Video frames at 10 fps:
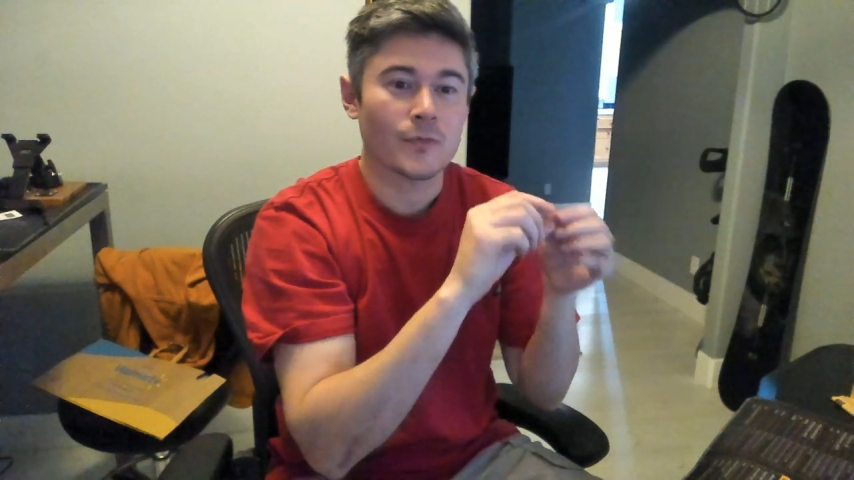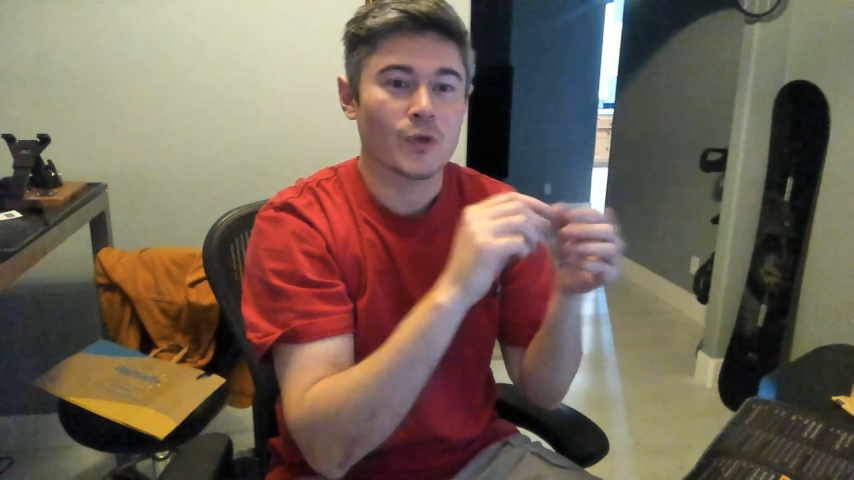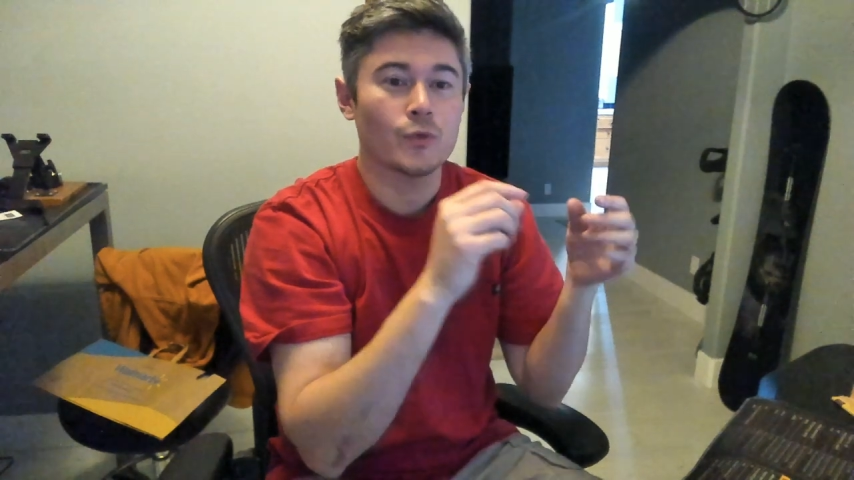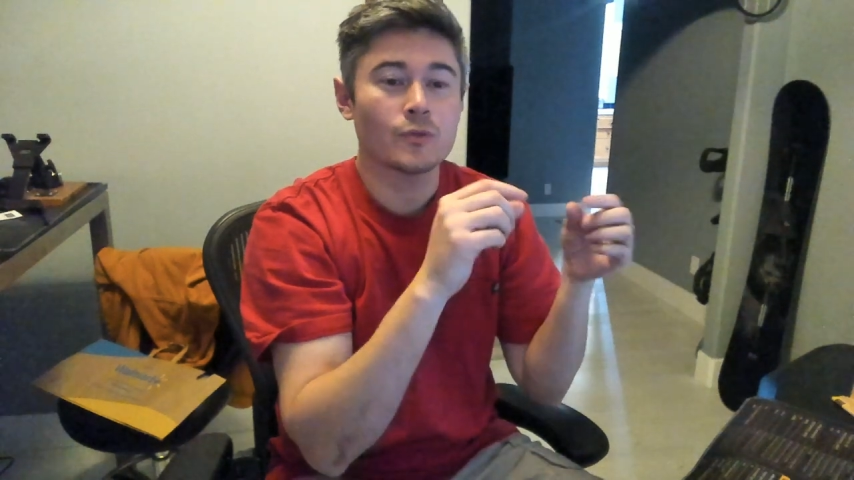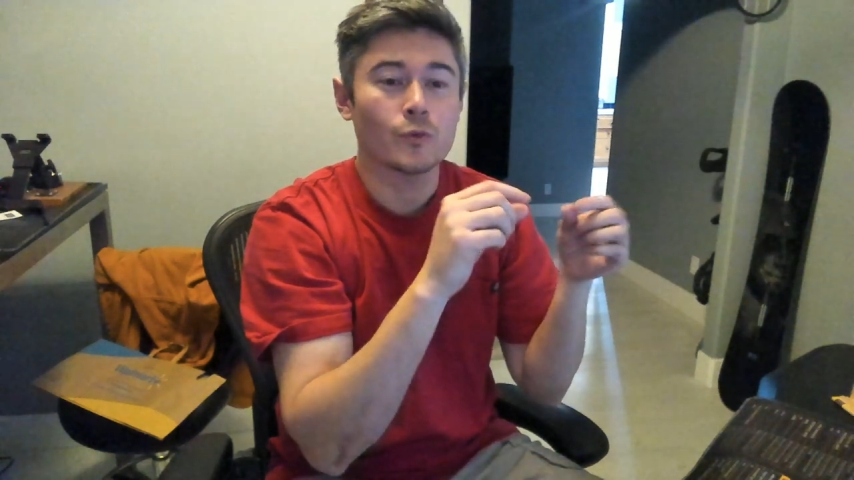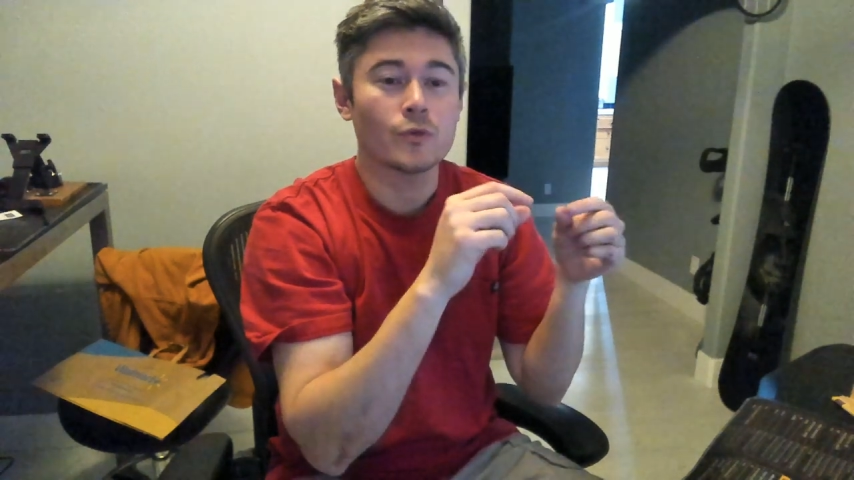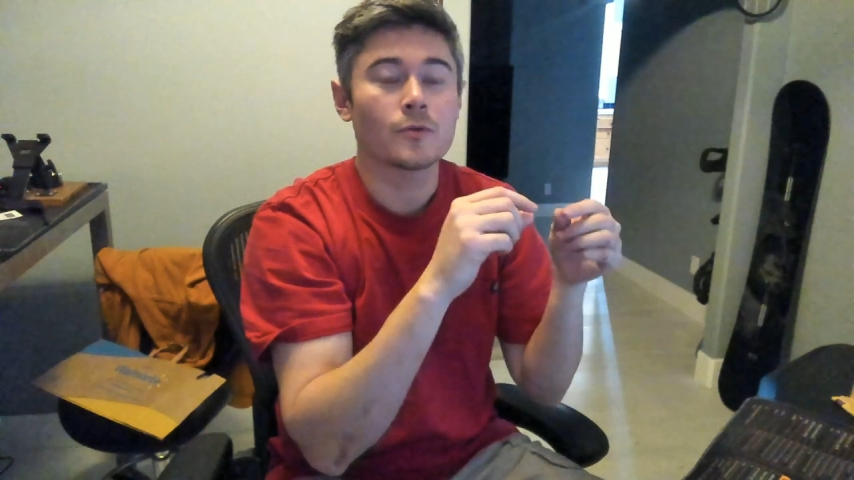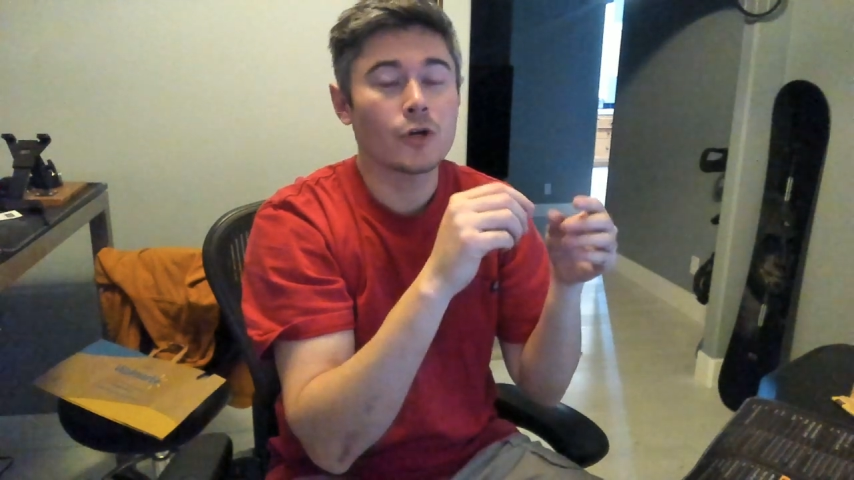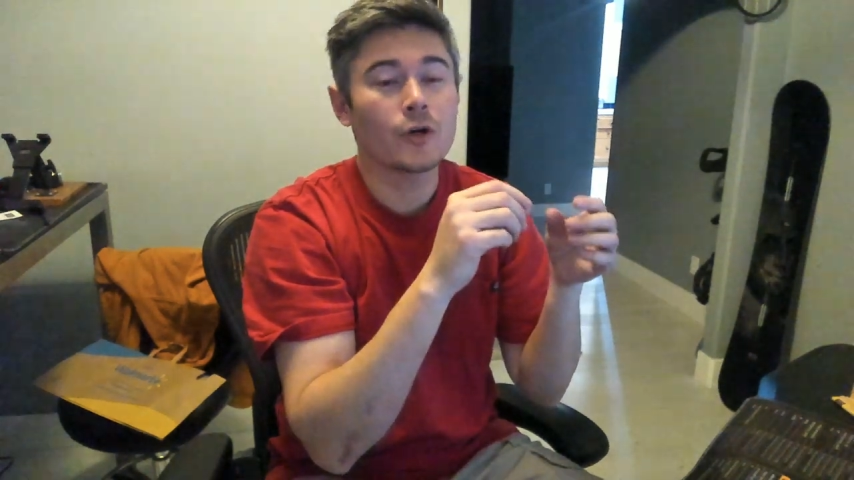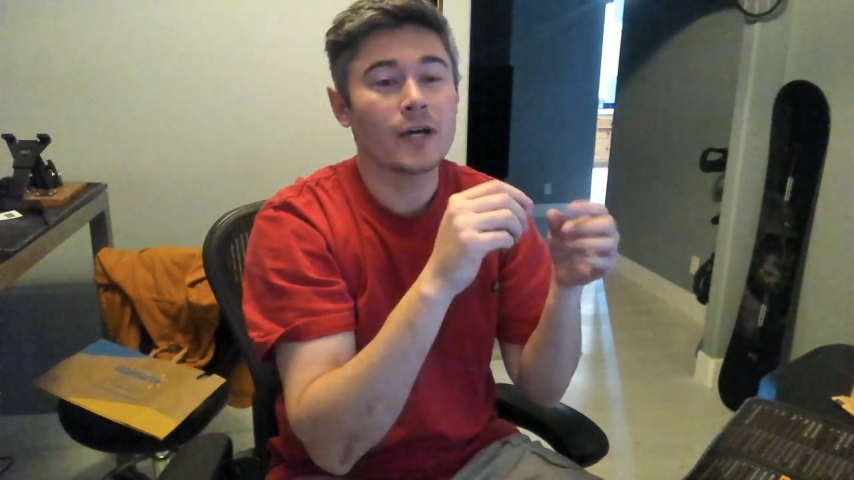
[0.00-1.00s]
we'll
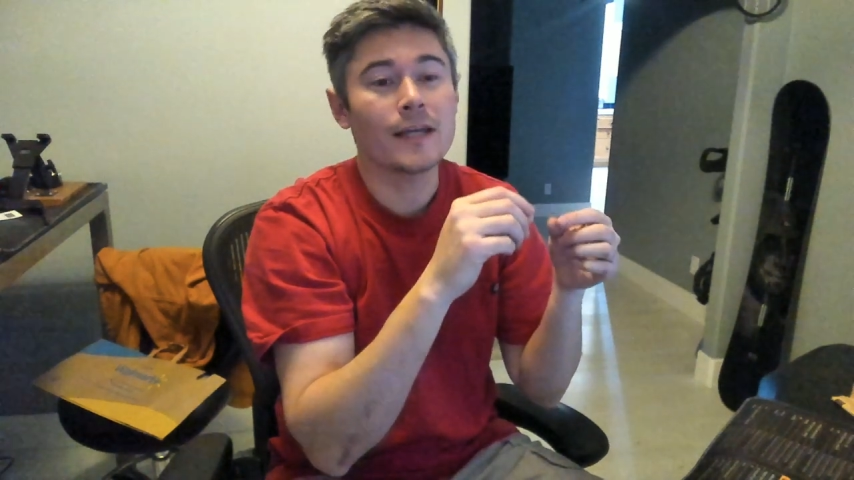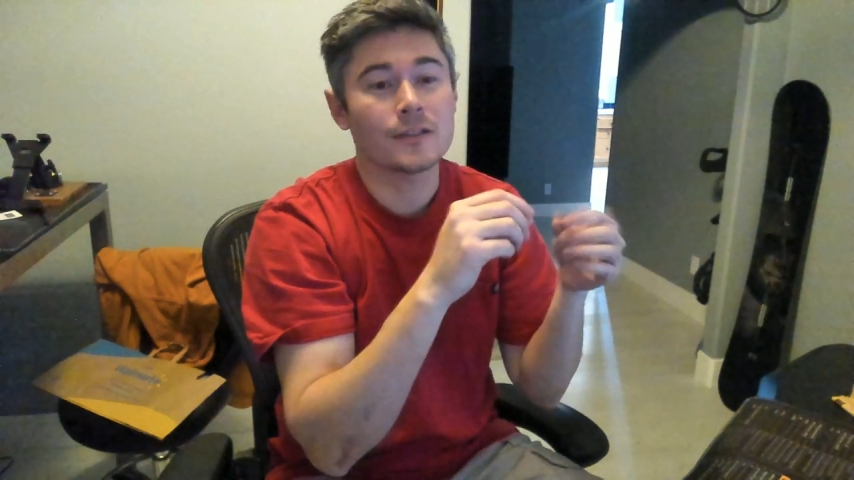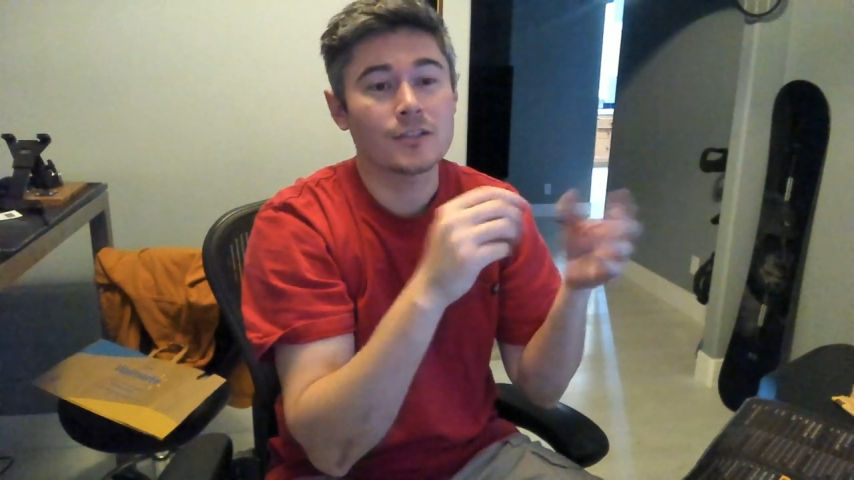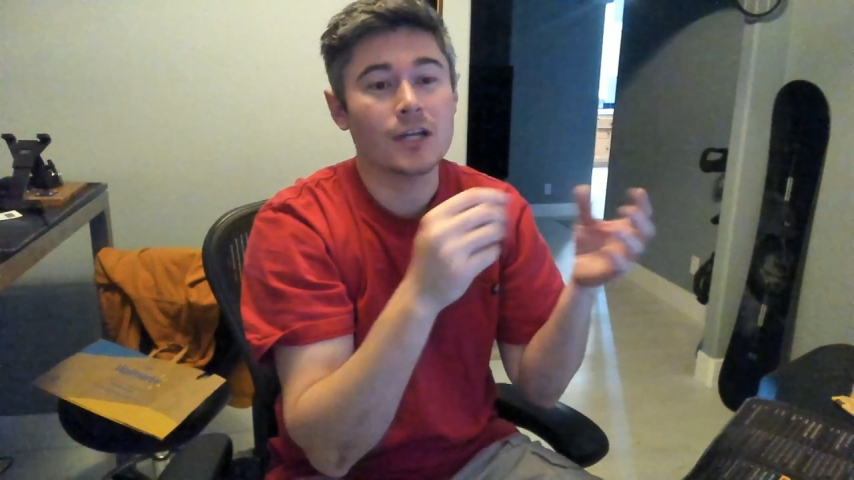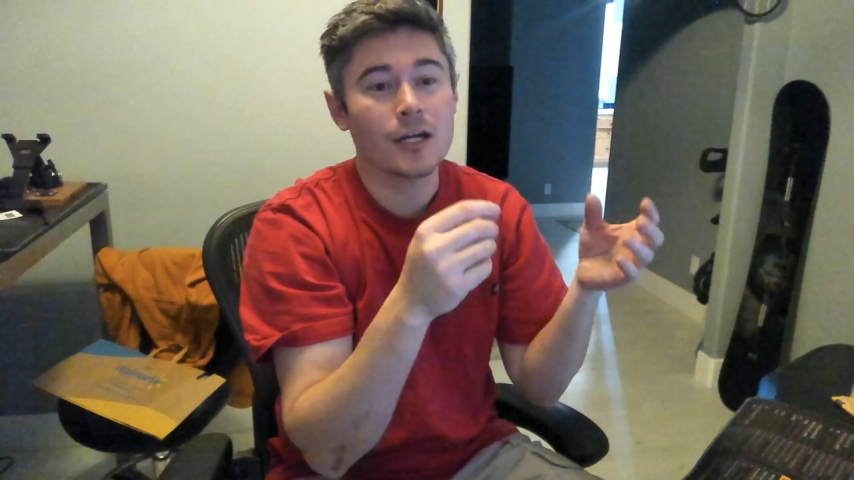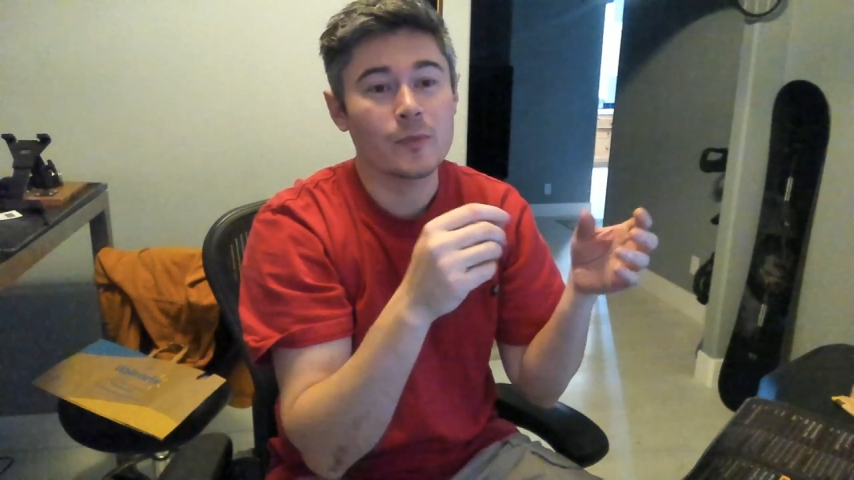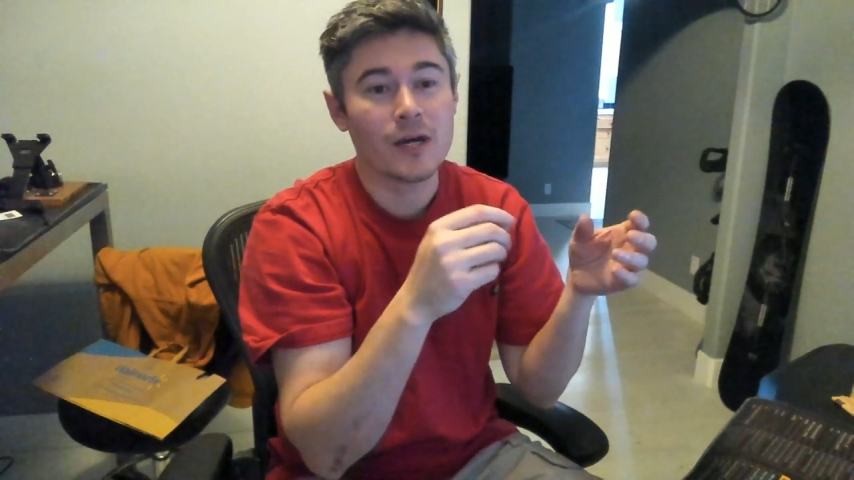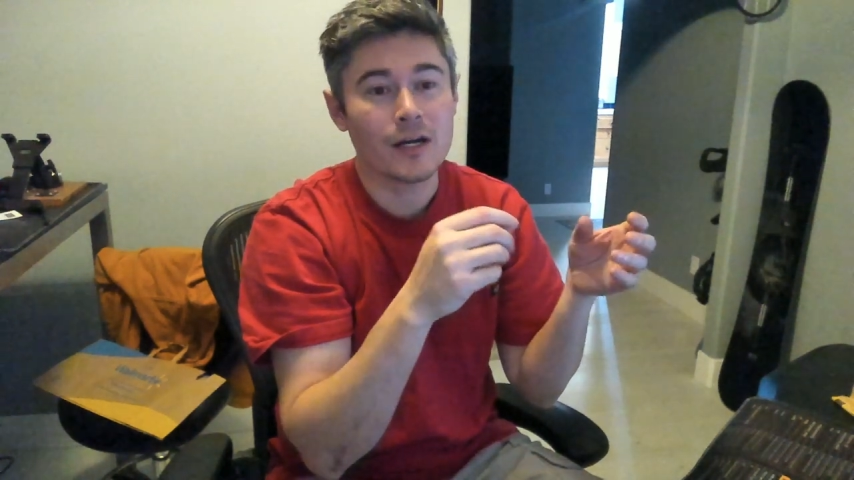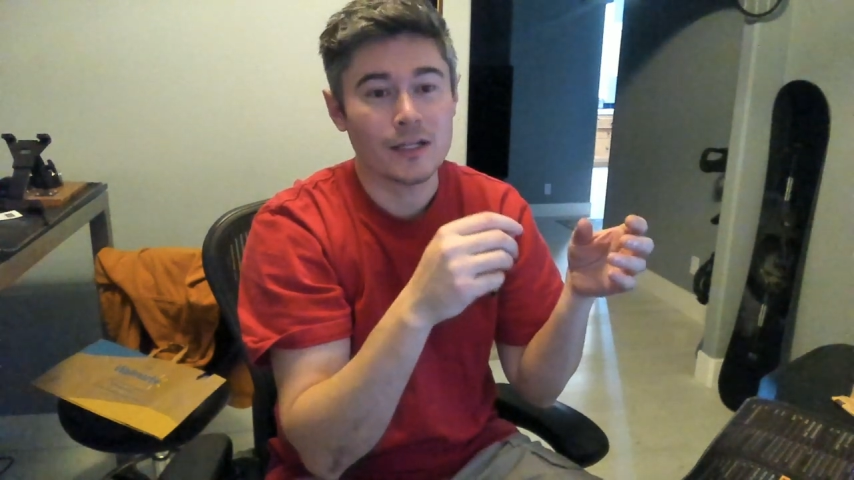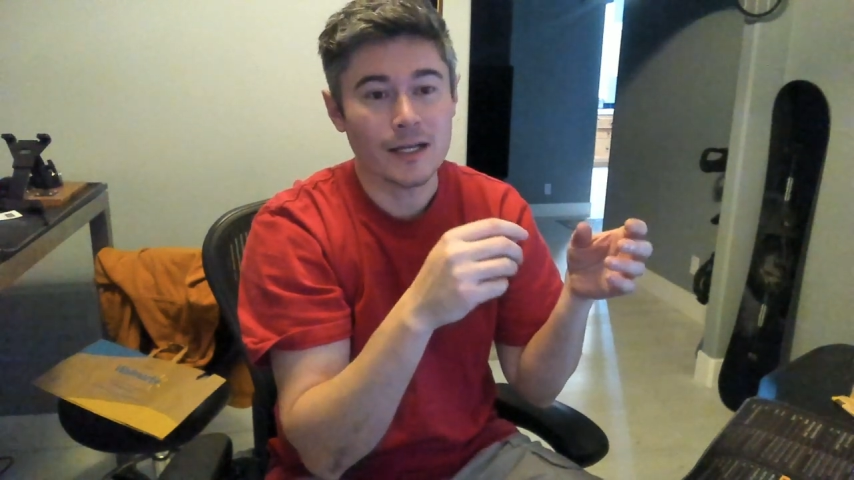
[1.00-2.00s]
go ahead and talk
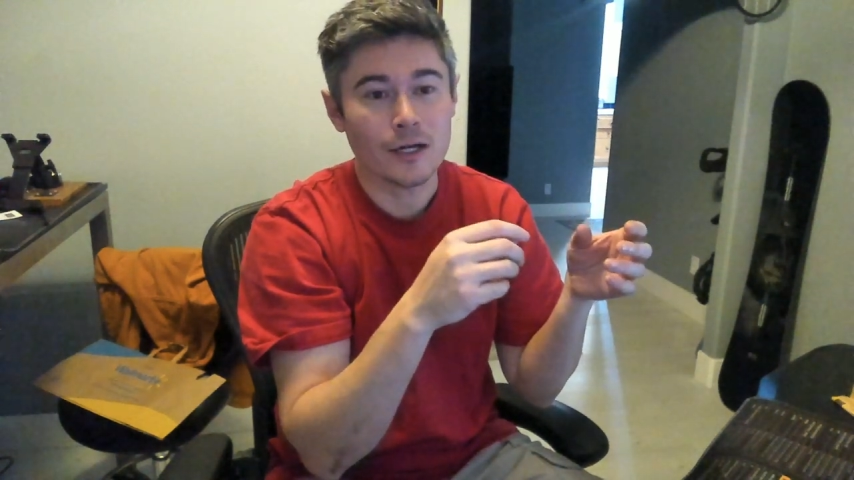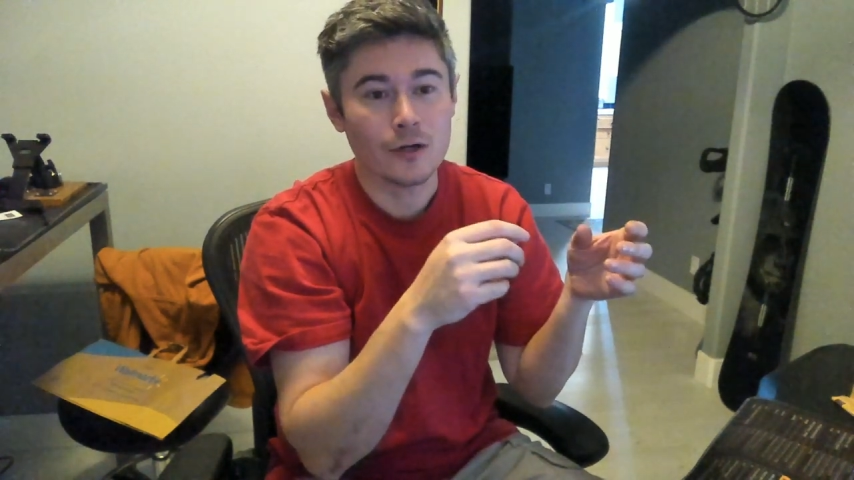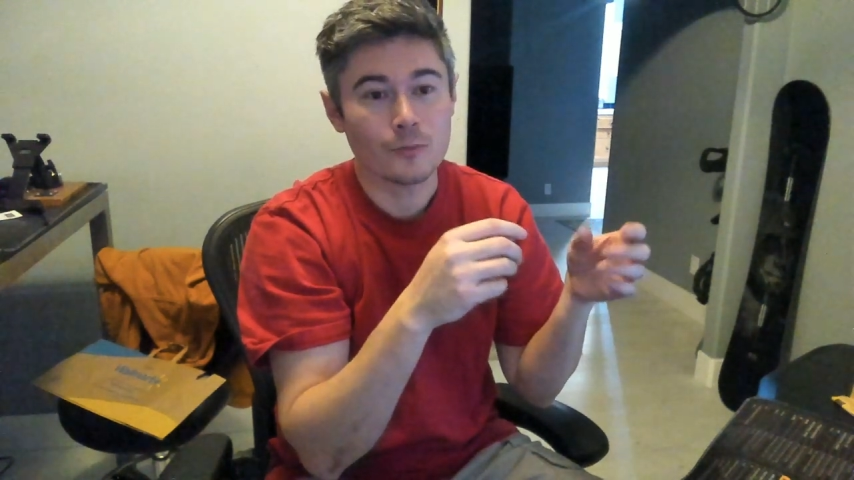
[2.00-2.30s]
about it now.